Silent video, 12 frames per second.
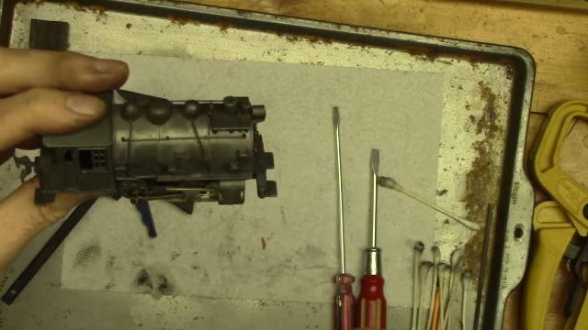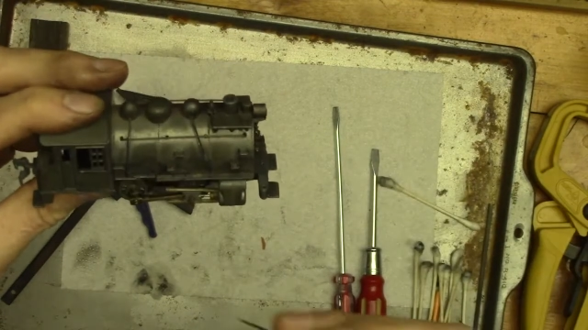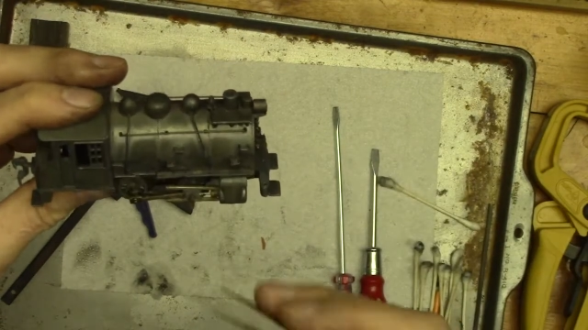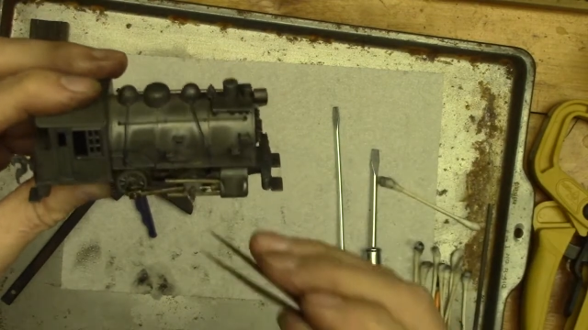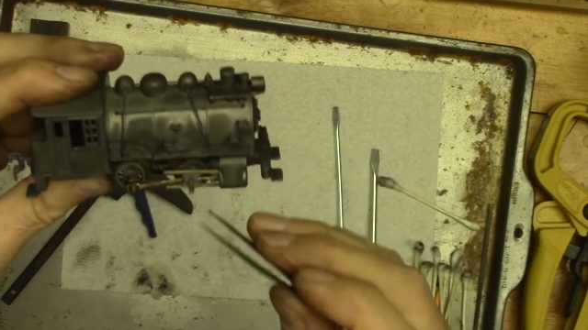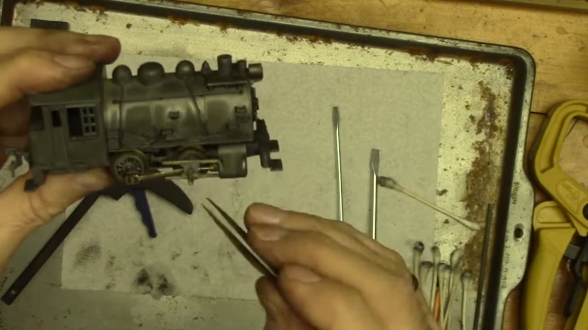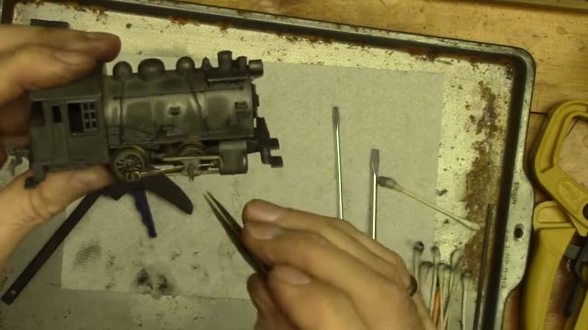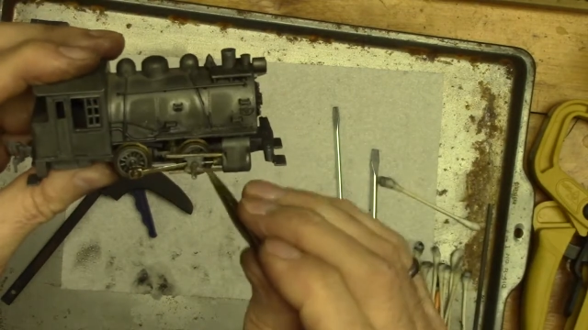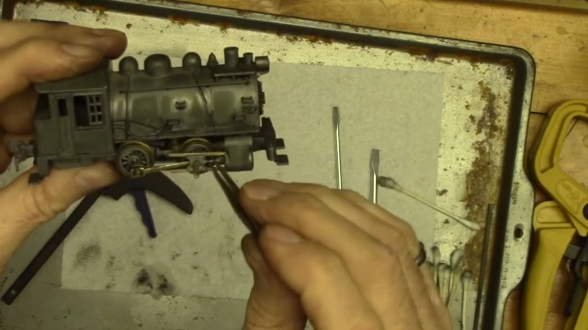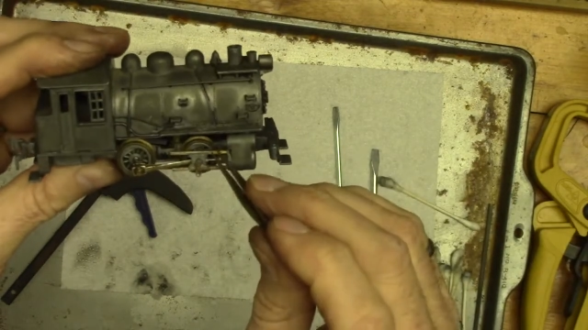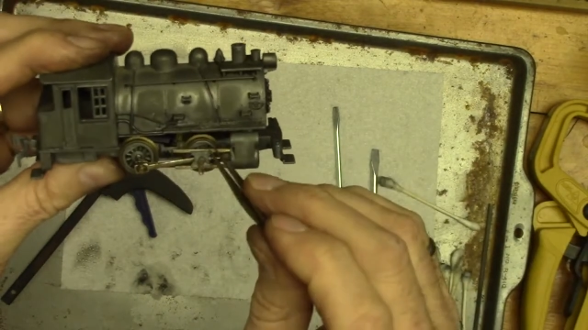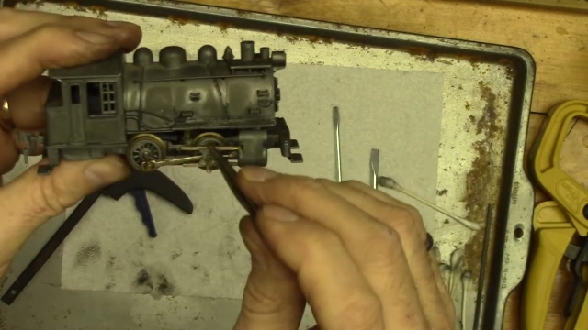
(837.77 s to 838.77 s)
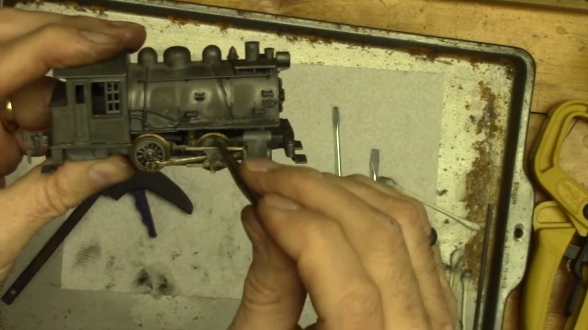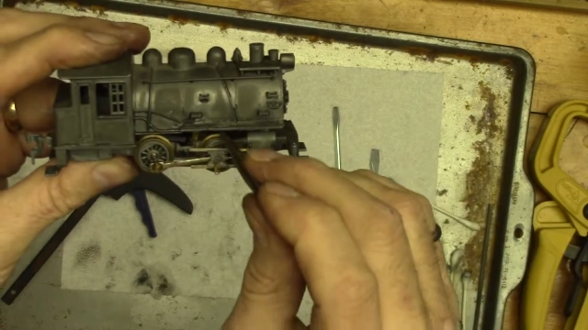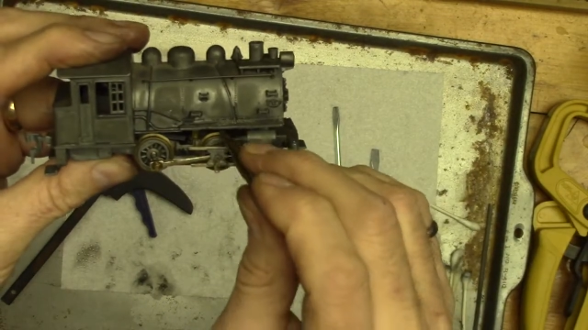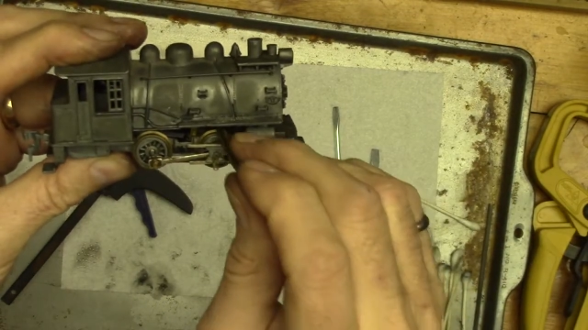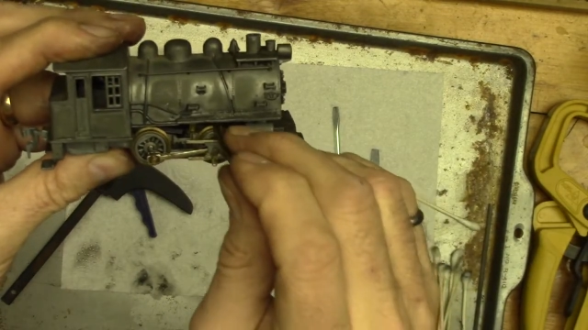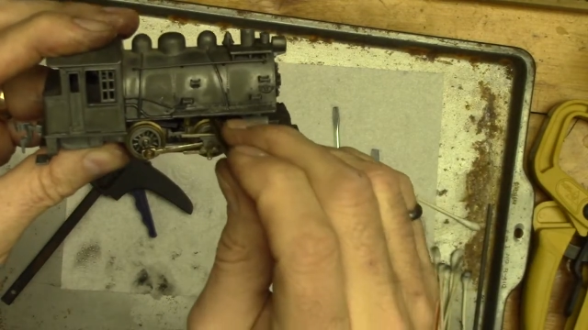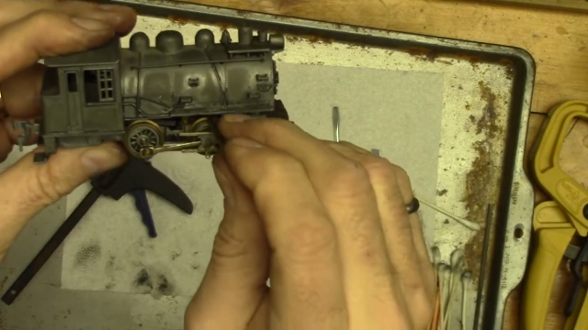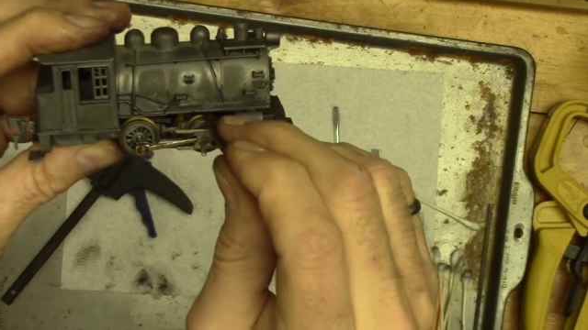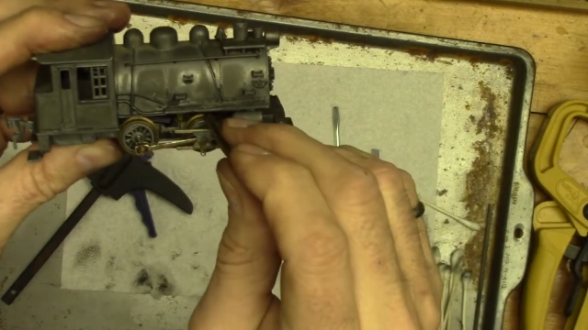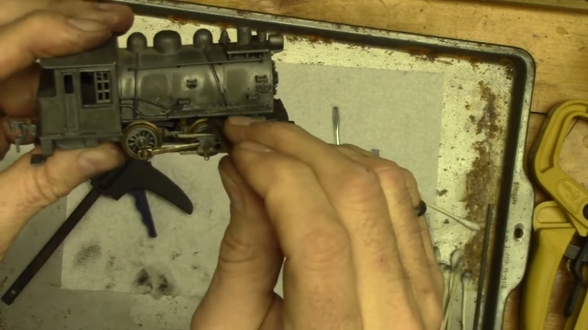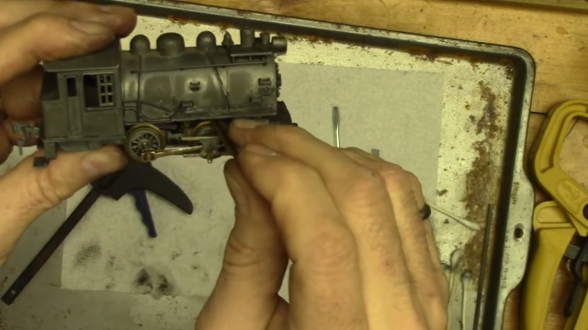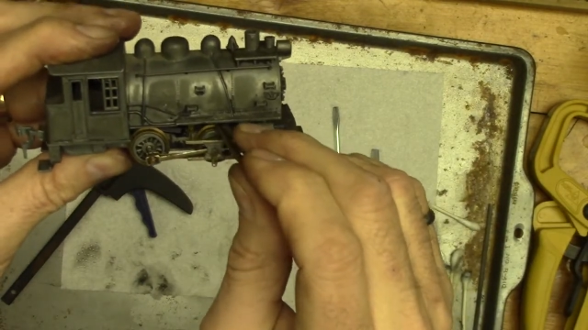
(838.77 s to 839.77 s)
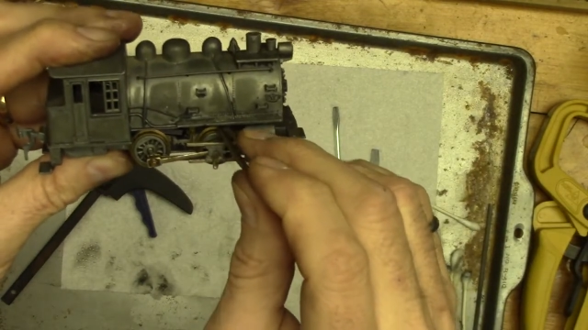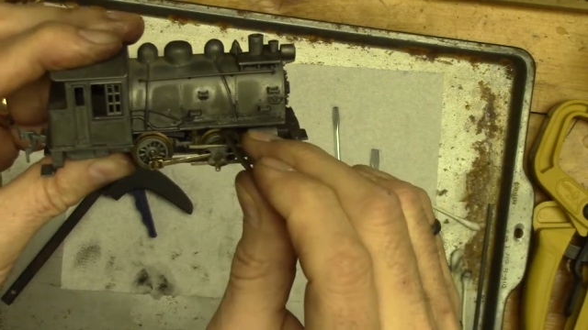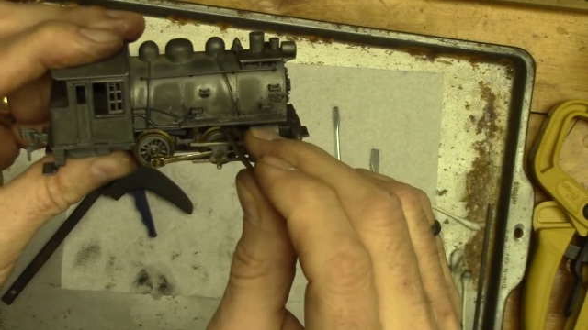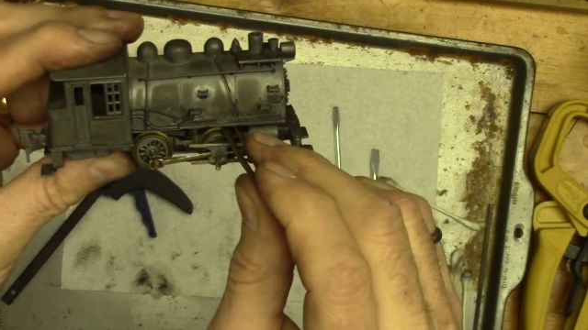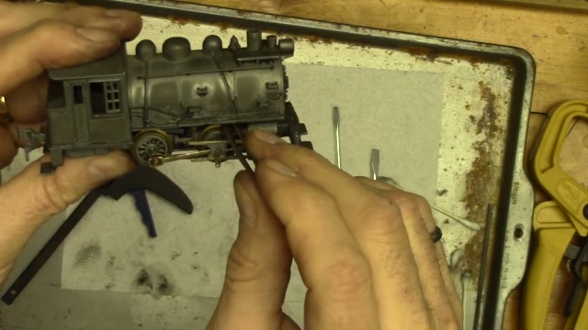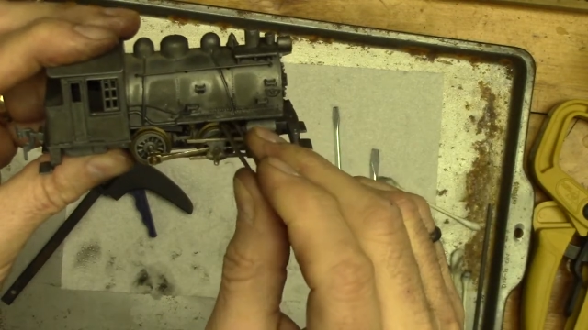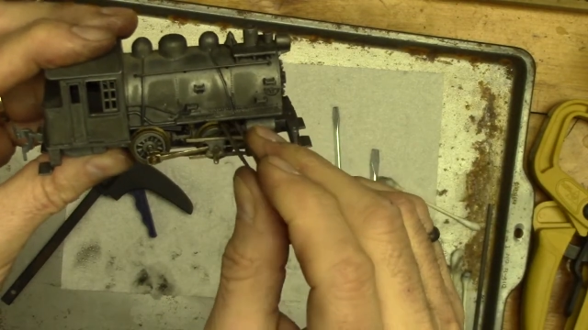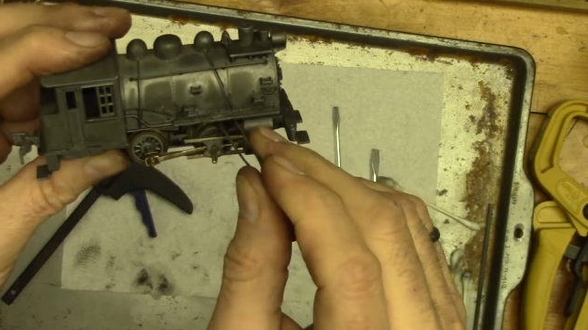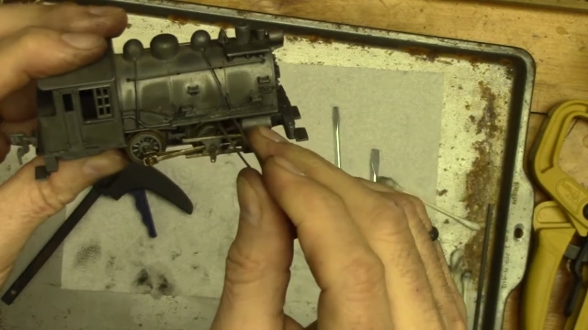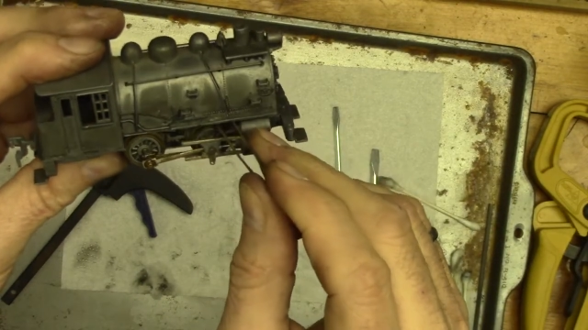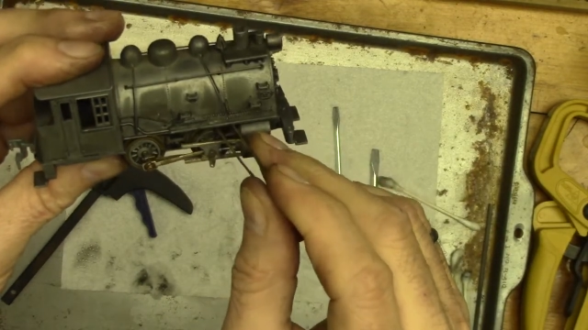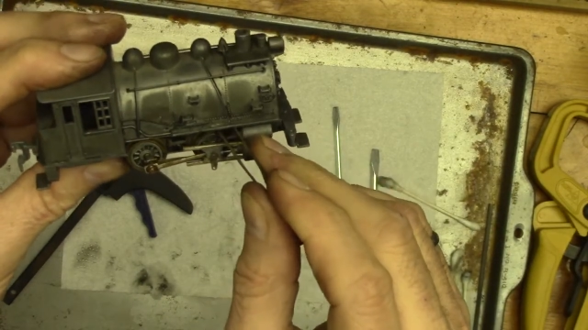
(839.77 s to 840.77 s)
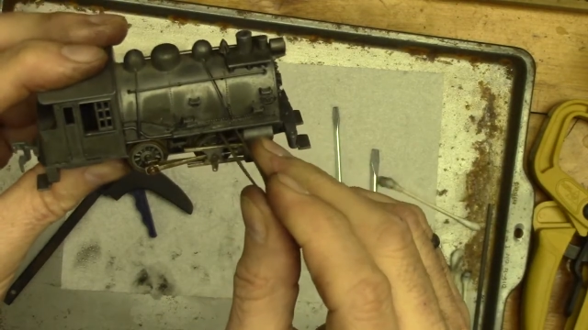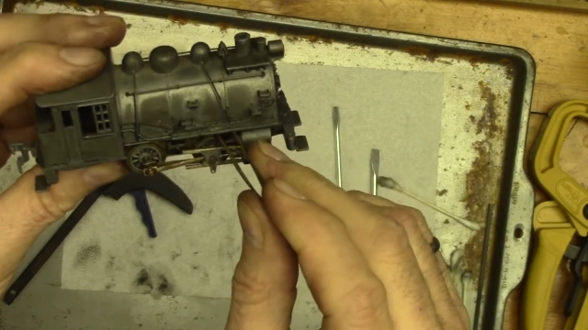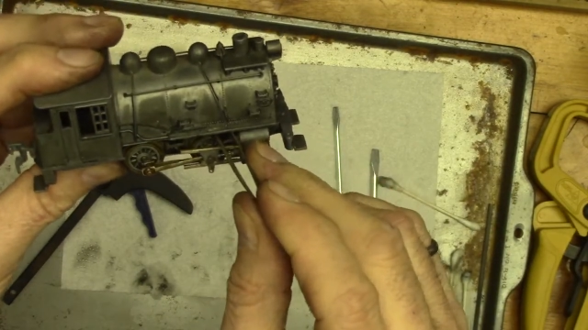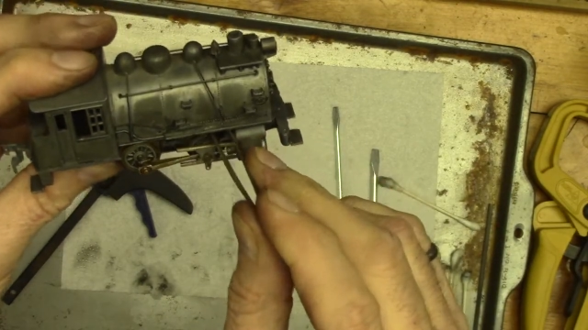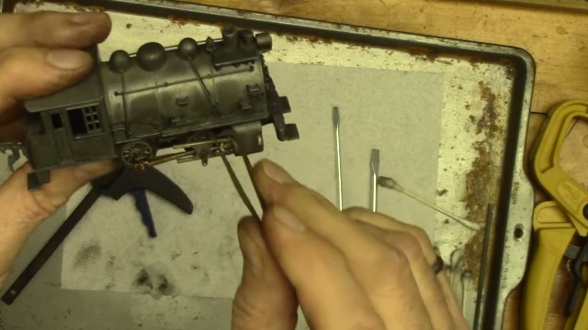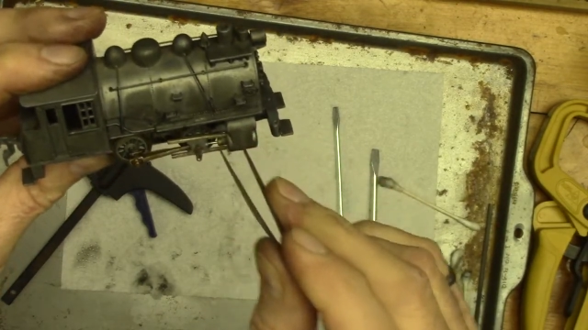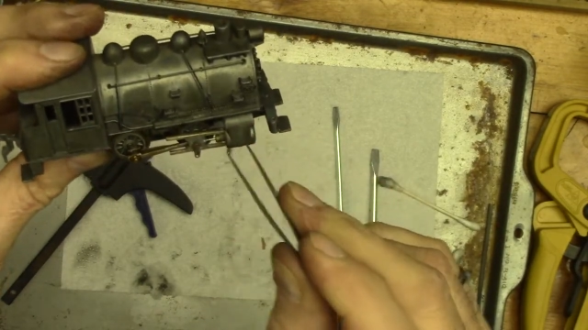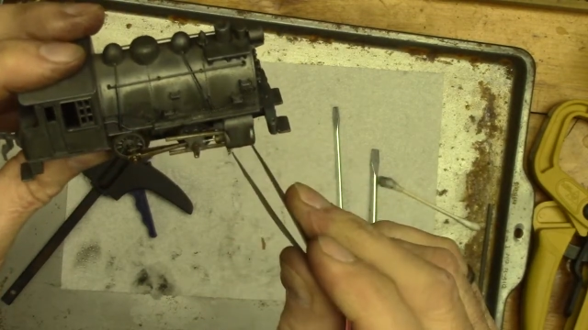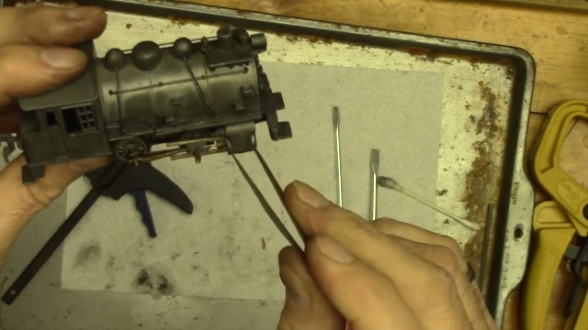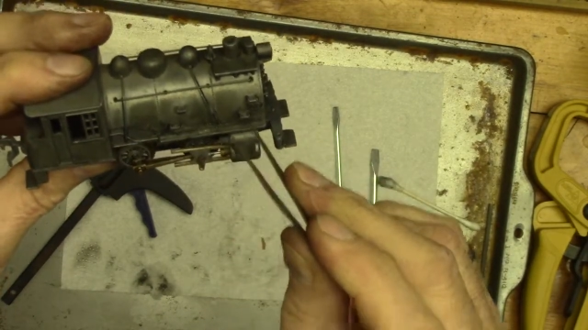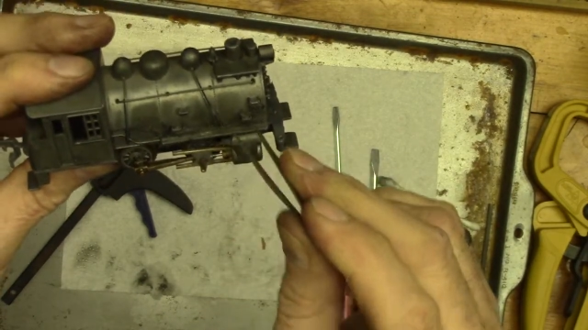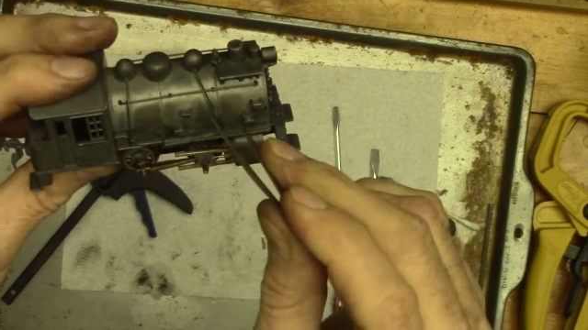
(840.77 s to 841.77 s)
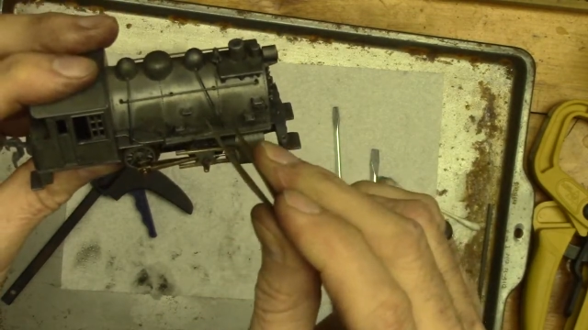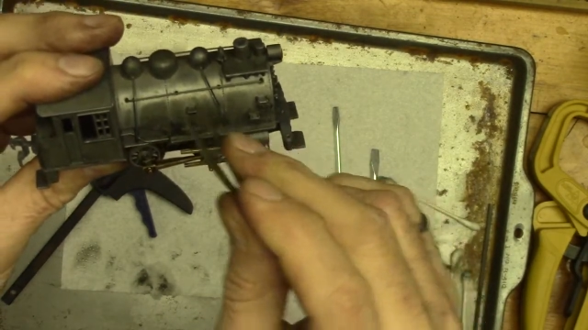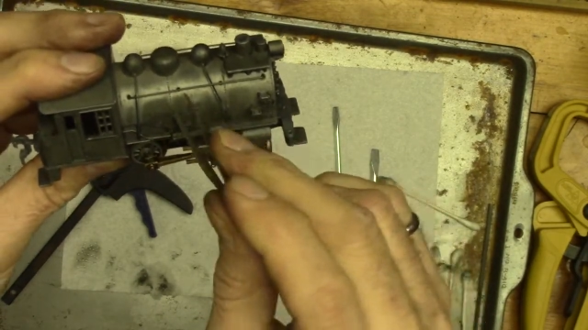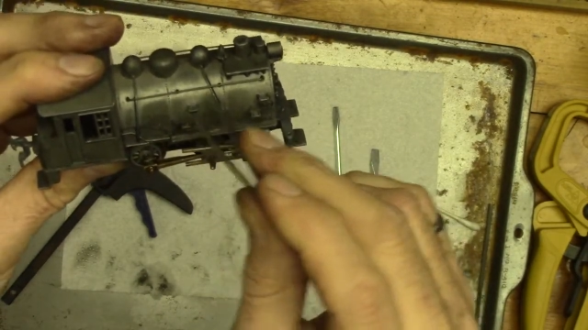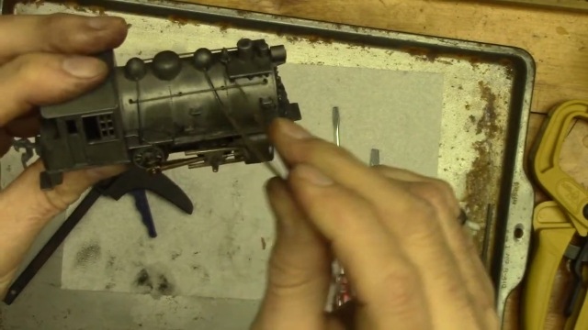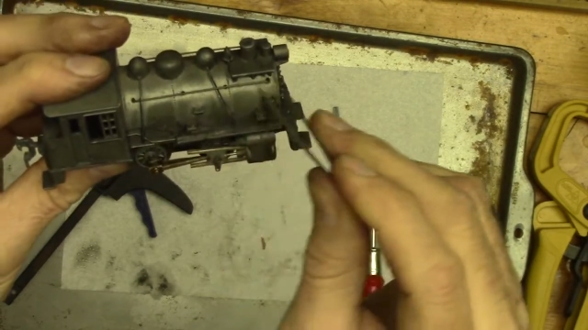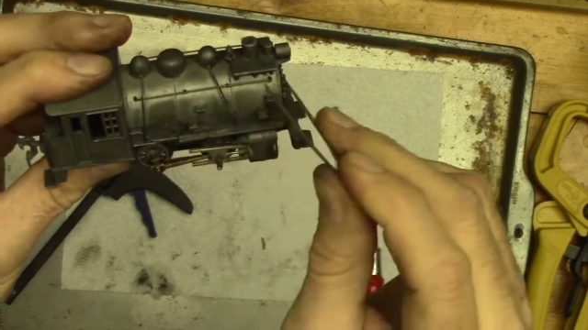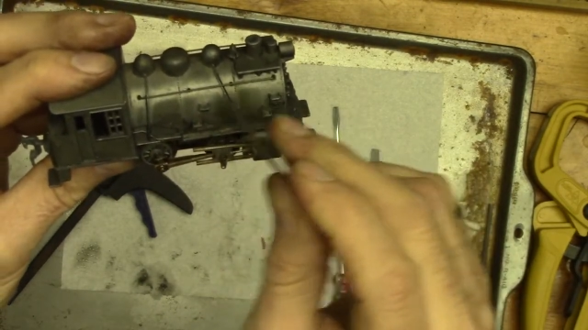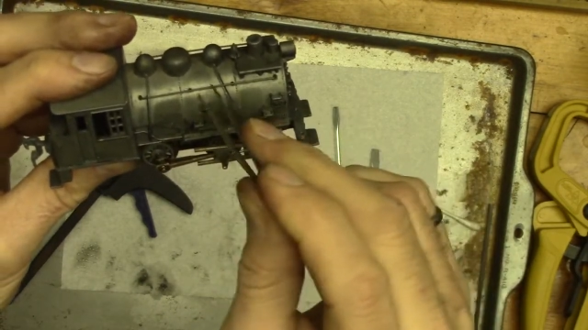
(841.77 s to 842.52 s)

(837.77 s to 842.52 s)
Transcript: [unreadable: no face in view]